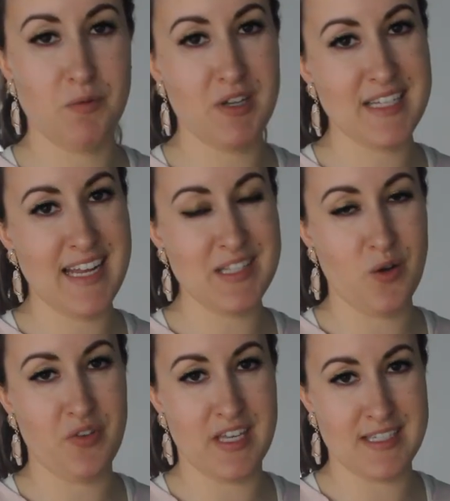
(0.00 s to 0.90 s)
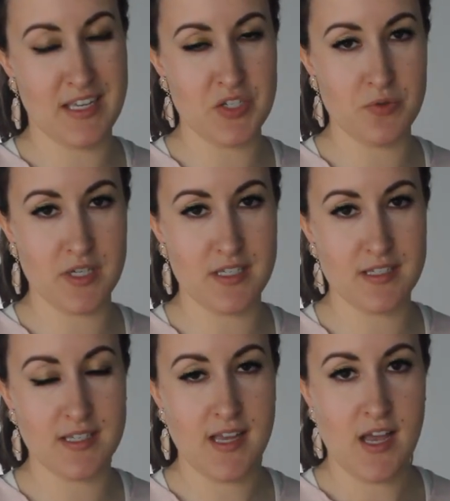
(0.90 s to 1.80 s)
And I want to end off with
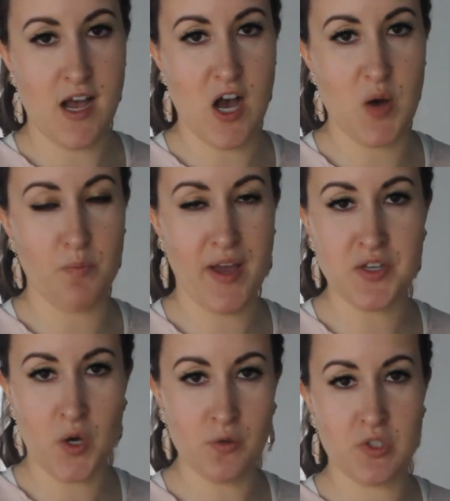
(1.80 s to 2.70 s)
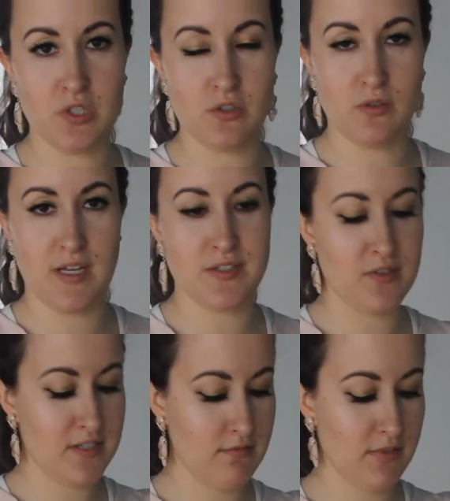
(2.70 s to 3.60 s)
accessories. Um, my go-to, as
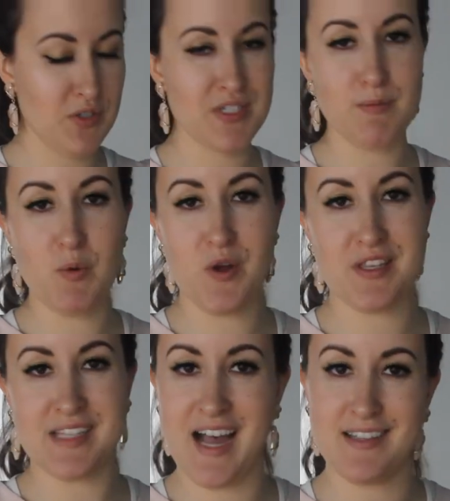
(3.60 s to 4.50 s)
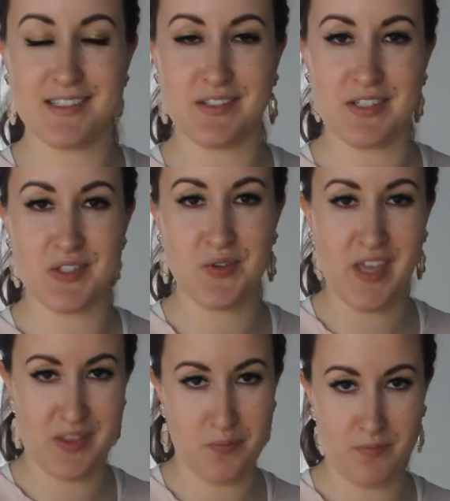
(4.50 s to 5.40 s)
you you see me wear these constantly, so you
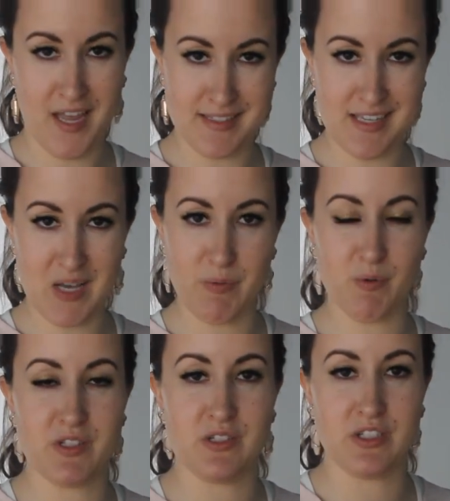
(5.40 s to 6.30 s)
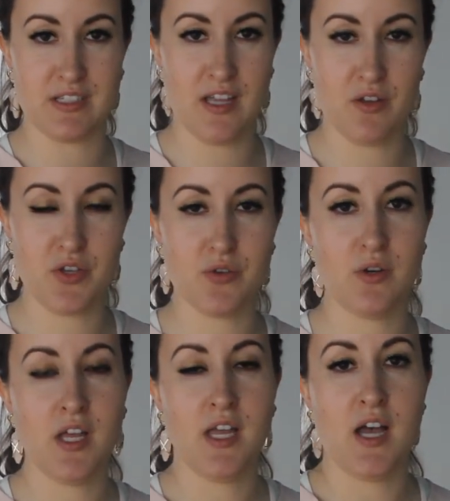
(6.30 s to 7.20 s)
get the idea, but I wanted to just tell
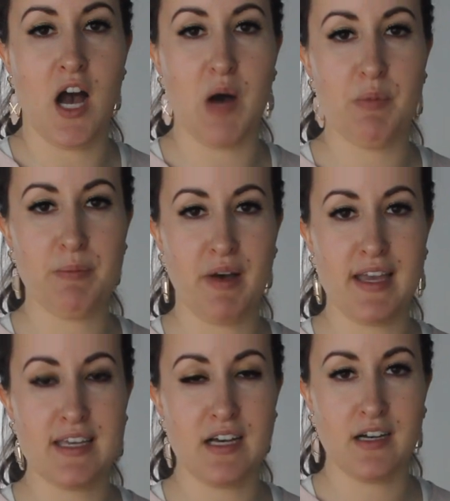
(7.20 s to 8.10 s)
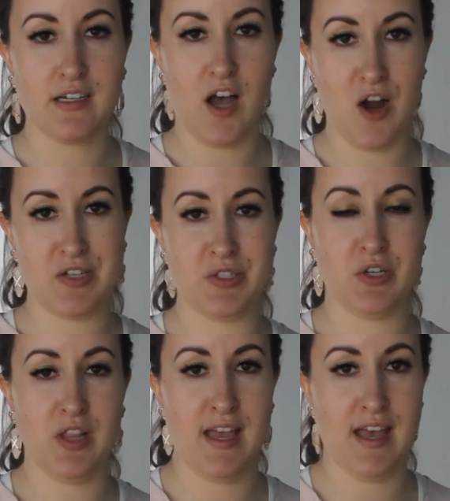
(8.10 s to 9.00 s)
you, um, in my
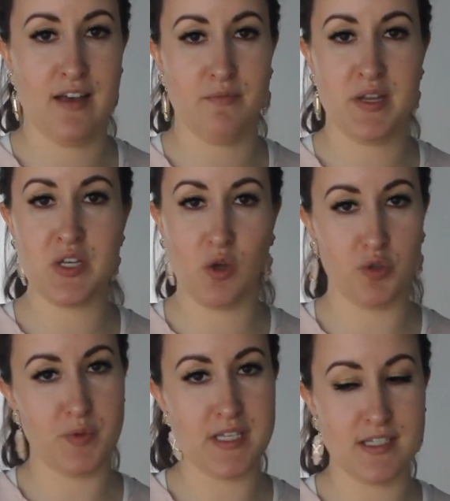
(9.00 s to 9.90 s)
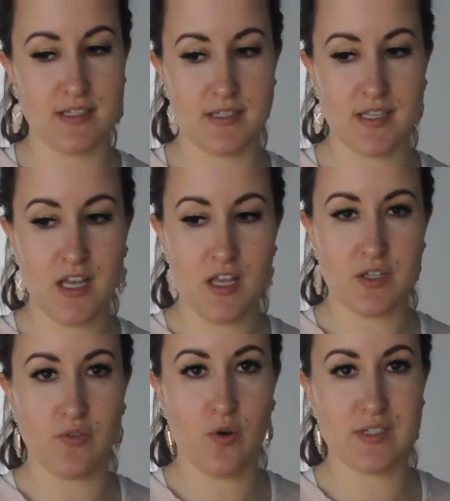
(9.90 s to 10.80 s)
arsenal I have many gold pieces.
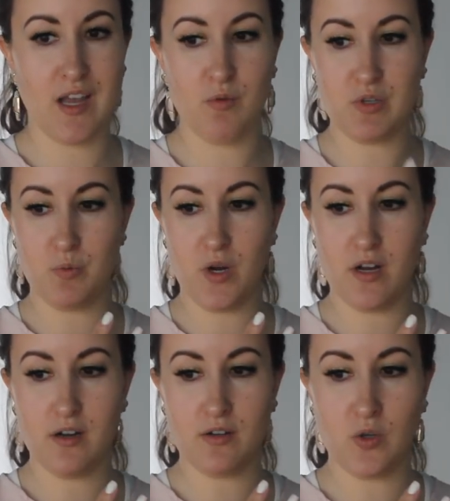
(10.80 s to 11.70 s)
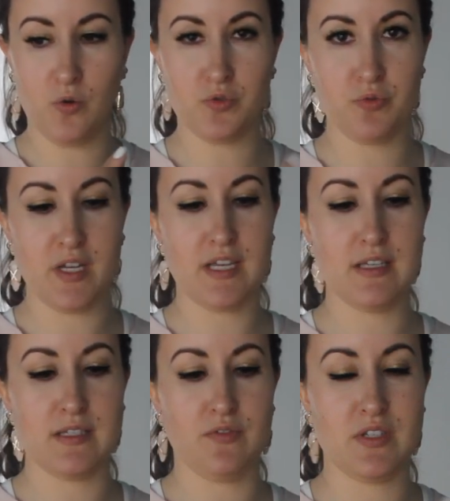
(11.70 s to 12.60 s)
So of course I always wear gold
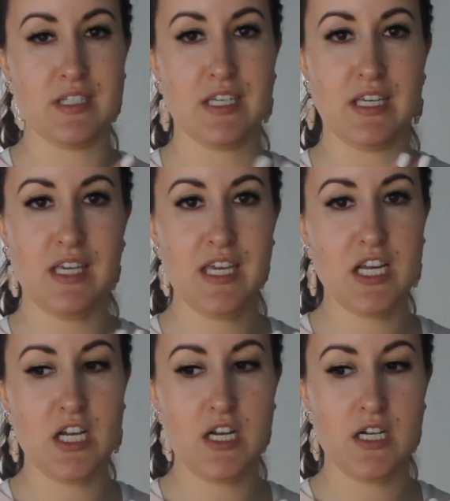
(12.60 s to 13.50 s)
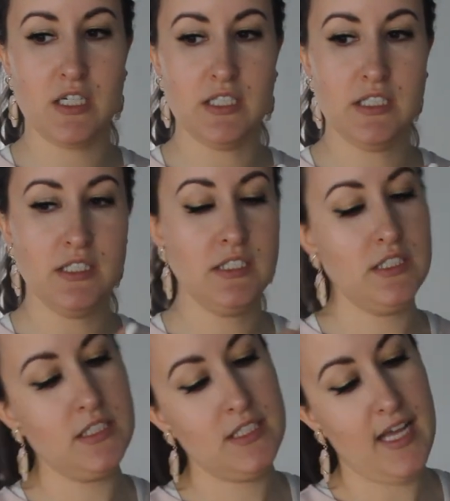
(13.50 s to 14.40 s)
rings, if you see here.
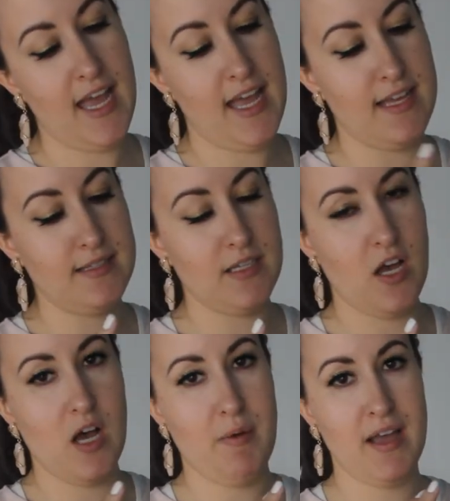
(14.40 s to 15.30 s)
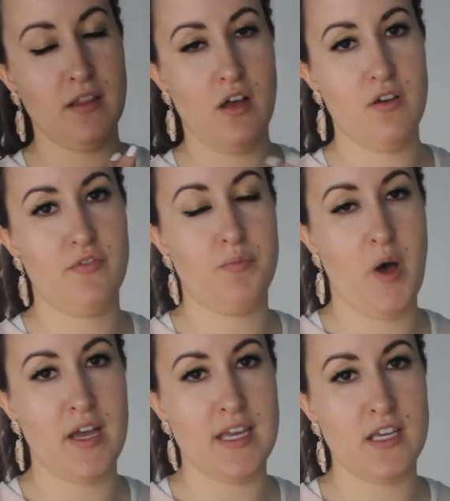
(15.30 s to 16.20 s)
And um, I love
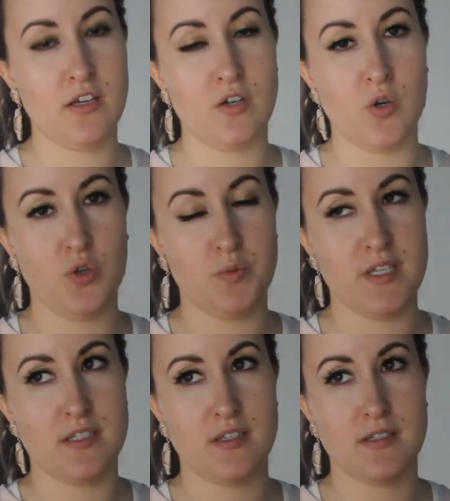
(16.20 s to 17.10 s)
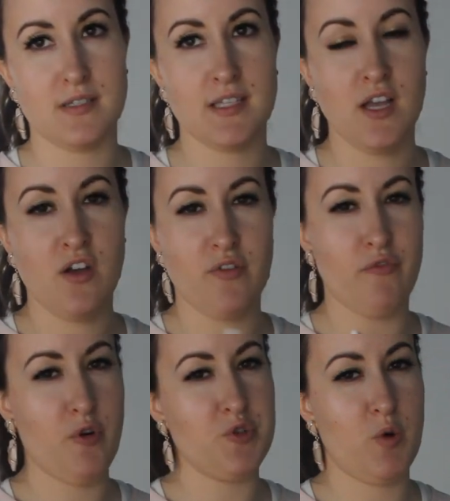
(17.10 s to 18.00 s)
buying gold pieces from
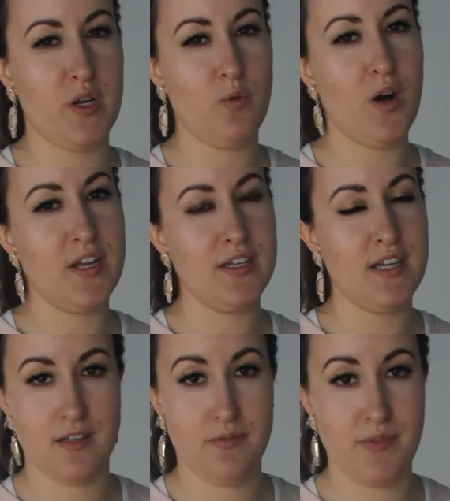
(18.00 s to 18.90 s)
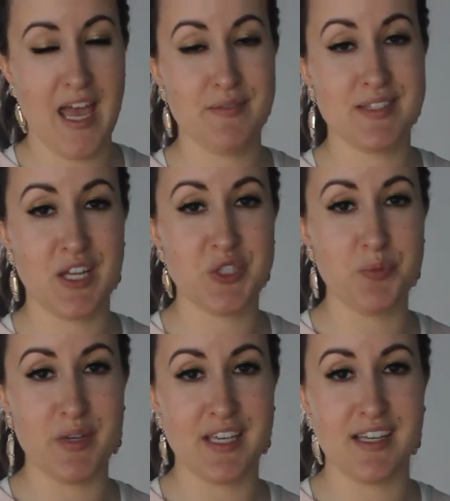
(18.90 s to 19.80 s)
Forever 21 they have such
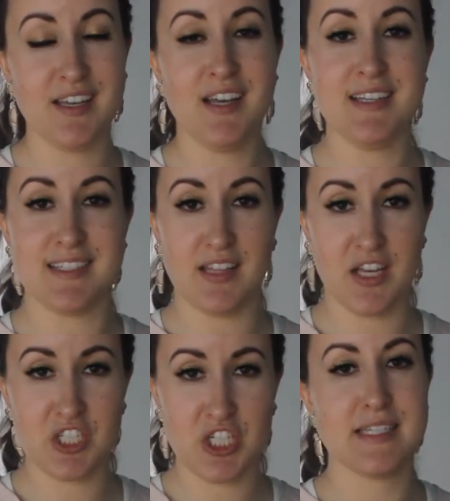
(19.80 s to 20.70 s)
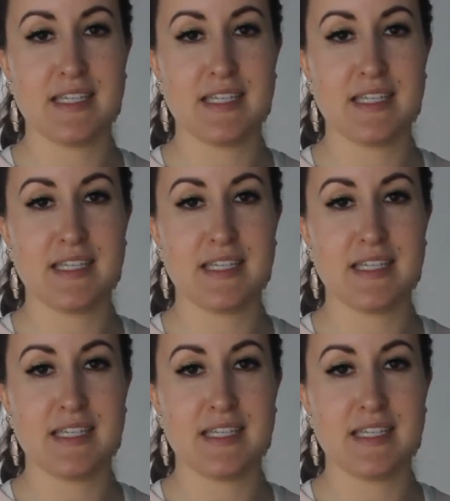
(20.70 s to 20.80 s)
a big selection.